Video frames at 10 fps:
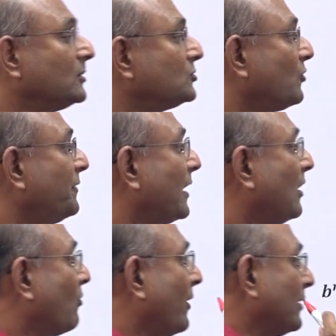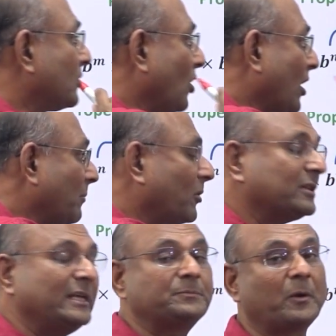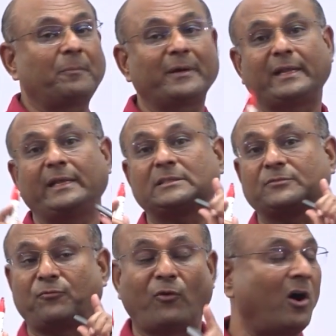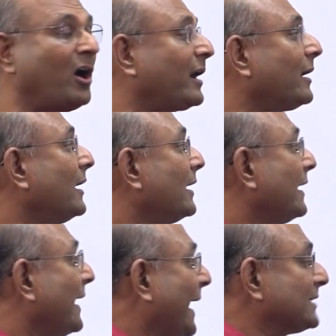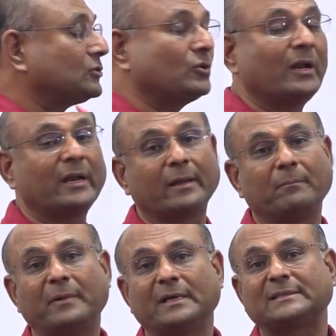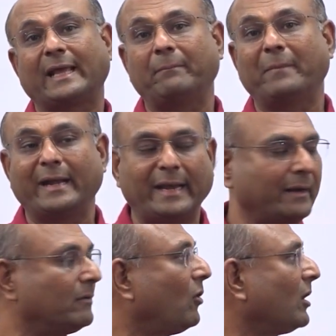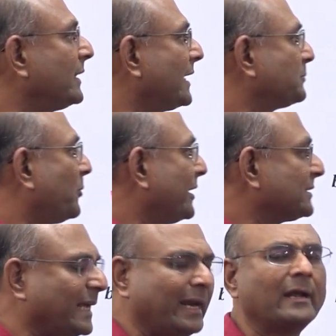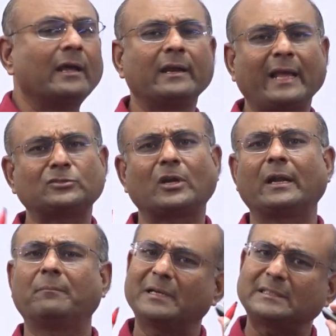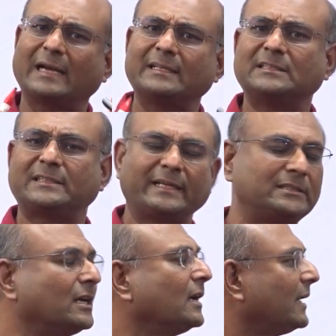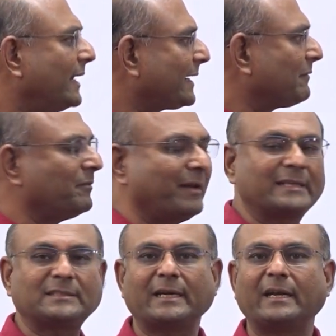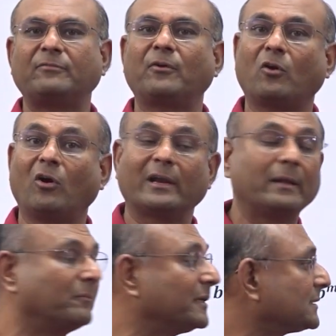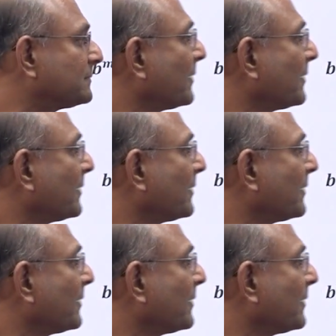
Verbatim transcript: So we are now going to talk about these properties for natural numbers m and n. All the exponents are natural numbers at this stage. Later we will extend it for all numbers.